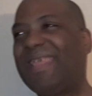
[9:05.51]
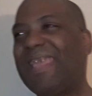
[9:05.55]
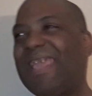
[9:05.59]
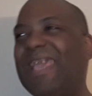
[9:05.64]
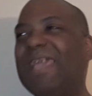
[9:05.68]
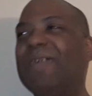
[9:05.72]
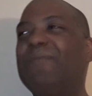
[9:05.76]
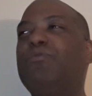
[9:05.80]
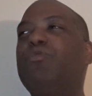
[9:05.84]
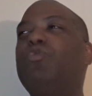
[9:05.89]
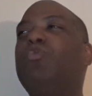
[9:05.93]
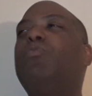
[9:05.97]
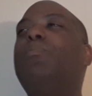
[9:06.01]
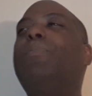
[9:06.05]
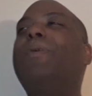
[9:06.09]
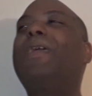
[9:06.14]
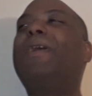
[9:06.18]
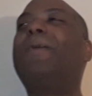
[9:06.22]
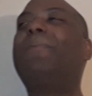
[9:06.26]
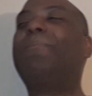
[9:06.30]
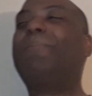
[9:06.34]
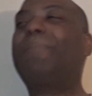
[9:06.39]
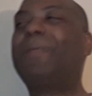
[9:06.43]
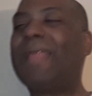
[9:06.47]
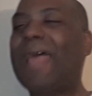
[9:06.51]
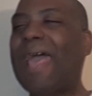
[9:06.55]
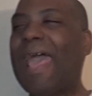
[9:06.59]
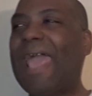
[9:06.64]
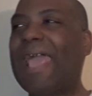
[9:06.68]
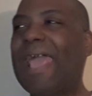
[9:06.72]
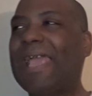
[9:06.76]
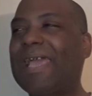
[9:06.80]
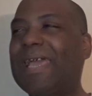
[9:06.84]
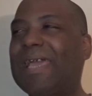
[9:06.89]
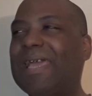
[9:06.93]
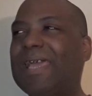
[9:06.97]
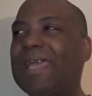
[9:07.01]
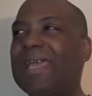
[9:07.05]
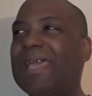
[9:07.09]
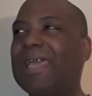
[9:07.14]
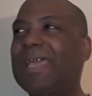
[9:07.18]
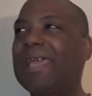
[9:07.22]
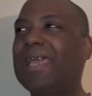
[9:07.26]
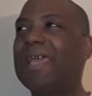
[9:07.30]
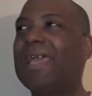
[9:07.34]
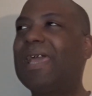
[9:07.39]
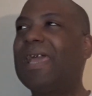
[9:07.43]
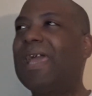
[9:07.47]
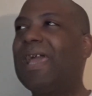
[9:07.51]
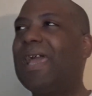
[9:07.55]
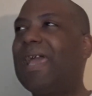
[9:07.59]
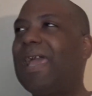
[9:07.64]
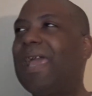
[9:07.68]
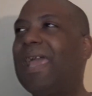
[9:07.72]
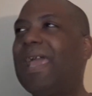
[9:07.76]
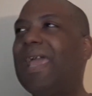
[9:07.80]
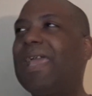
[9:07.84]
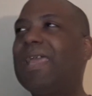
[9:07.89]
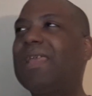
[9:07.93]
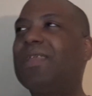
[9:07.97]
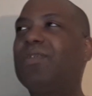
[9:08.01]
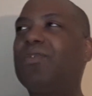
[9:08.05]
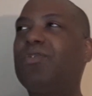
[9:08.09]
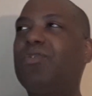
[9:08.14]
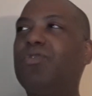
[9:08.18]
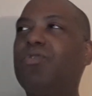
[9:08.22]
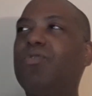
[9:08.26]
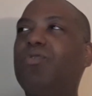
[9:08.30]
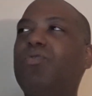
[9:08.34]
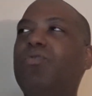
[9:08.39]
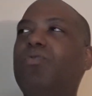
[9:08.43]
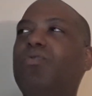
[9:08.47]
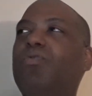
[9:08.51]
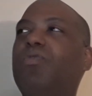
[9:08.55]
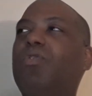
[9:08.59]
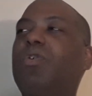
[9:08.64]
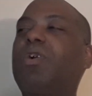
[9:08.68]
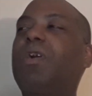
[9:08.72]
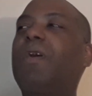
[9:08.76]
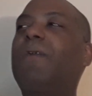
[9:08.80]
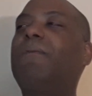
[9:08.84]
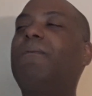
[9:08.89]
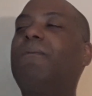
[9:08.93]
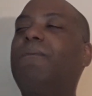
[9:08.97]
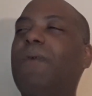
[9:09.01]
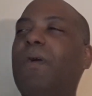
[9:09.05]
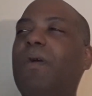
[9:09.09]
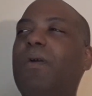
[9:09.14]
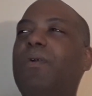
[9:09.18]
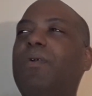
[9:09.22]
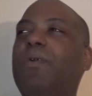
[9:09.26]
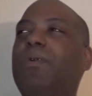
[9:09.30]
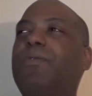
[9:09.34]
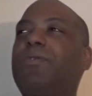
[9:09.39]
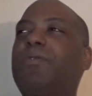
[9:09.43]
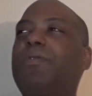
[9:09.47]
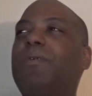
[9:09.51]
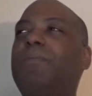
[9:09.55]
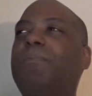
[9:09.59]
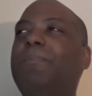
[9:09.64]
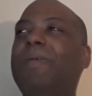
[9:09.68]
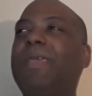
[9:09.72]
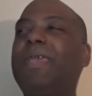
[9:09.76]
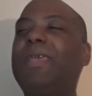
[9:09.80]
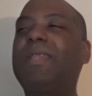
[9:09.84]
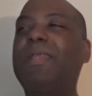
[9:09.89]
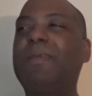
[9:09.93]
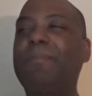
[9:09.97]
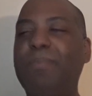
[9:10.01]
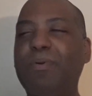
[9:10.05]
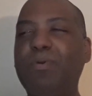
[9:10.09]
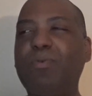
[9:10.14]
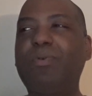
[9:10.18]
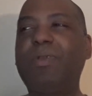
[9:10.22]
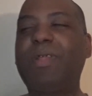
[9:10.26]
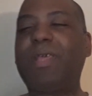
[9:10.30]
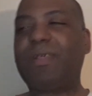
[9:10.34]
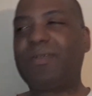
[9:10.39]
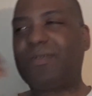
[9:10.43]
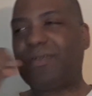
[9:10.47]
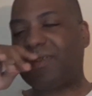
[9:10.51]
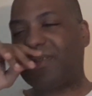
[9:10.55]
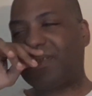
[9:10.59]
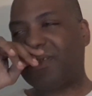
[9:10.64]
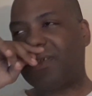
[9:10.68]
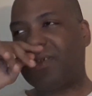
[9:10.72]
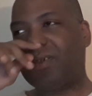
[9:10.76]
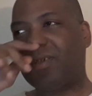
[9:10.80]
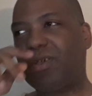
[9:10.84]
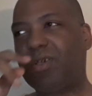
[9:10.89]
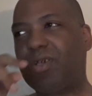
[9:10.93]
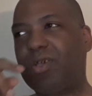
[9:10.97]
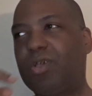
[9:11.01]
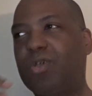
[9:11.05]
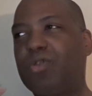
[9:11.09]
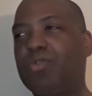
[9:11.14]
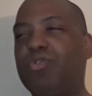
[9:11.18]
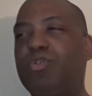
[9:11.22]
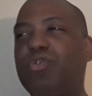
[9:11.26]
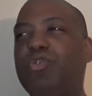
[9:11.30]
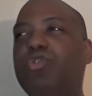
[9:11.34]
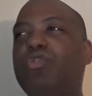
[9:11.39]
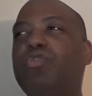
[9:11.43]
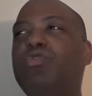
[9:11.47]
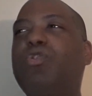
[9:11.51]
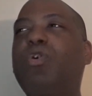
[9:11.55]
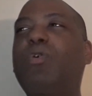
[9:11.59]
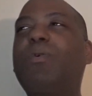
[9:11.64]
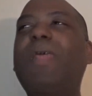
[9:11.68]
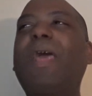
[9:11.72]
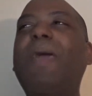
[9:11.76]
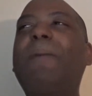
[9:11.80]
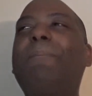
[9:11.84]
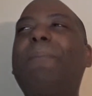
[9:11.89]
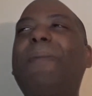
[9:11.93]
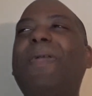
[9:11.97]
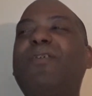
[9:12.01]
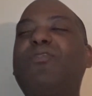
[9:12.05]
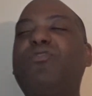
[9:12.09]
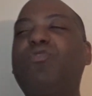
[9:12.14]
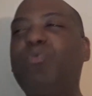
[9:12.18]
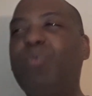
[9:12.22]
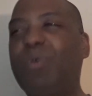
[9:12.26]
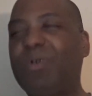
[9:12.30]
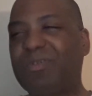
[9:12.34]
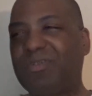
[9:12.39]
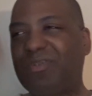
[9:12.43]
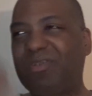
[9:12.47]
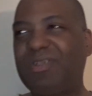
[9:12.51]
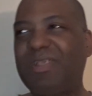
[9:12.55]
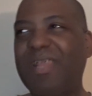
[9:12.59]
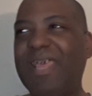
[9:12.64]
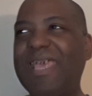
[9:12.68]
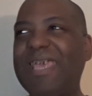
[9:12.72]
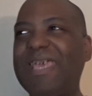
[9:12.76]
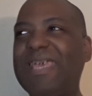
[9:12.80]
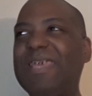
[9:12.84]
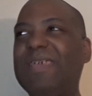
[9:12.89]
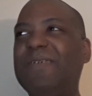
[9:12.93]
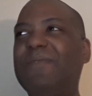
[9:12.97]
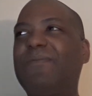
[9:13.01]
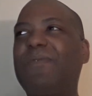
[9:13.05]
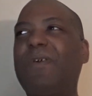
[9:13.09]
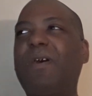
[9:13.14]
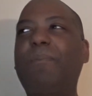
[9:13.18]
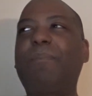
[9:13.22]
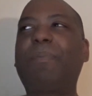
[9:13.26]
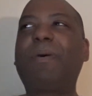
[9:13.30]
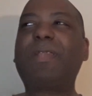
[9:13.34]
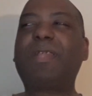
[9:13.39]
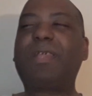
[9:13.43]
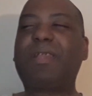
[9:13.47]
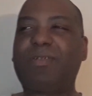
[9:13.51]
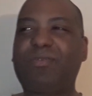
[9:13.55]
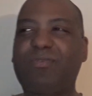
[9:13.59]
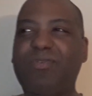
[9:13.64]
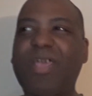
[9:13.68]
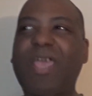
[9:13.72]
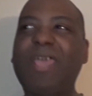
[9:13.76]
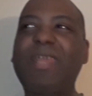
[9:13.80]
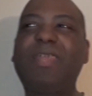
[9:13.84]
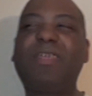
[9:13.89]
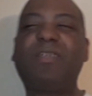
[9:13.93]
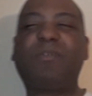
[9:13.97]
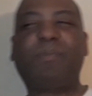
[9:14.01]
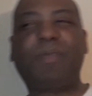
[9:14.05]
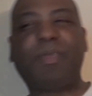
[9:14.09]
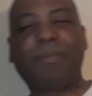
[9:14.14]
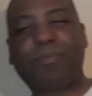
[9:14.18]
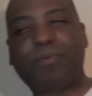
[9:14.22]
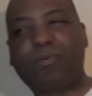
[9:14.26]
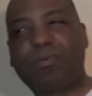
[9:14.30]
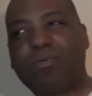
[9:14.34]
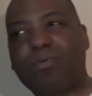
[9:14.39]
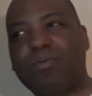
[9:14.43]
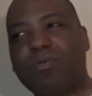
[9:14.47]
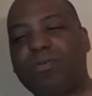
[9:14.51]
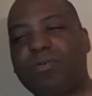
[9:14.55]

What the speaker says: If you being black and you convert to being a Buddhist, do you know that makes you a slave up under the Chinese people?